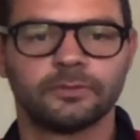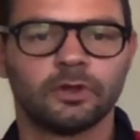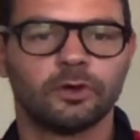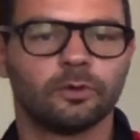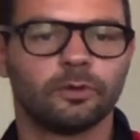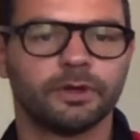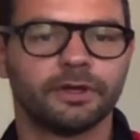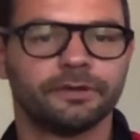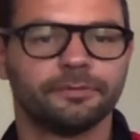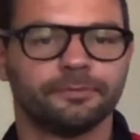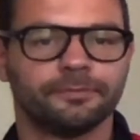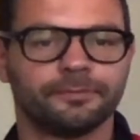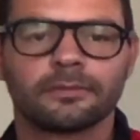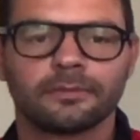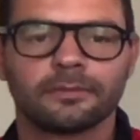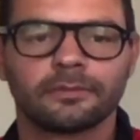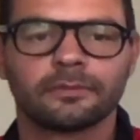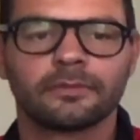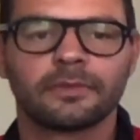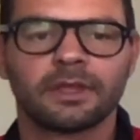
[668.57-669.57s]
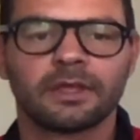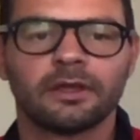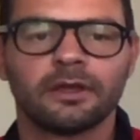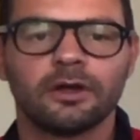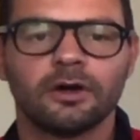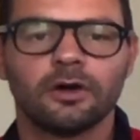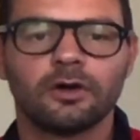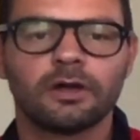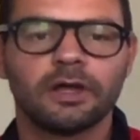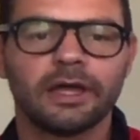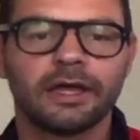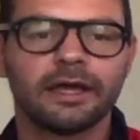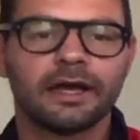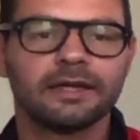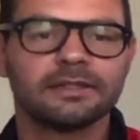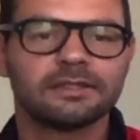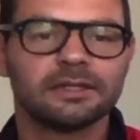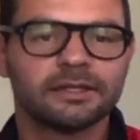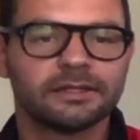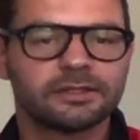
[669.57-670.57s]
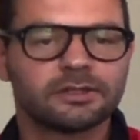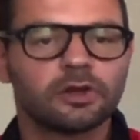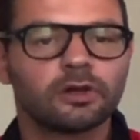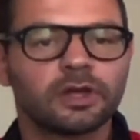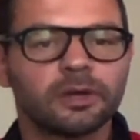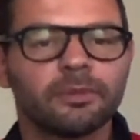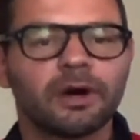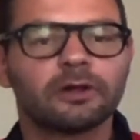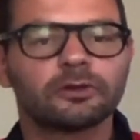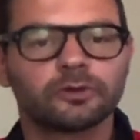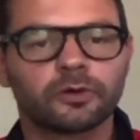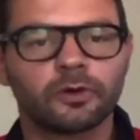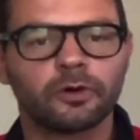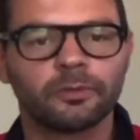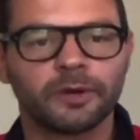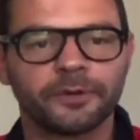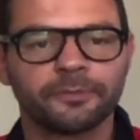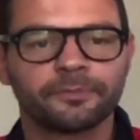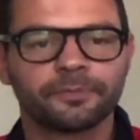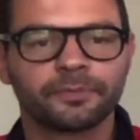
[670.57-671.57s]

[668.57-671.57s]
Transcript: No way. Okay, guys, let's talk about Roma.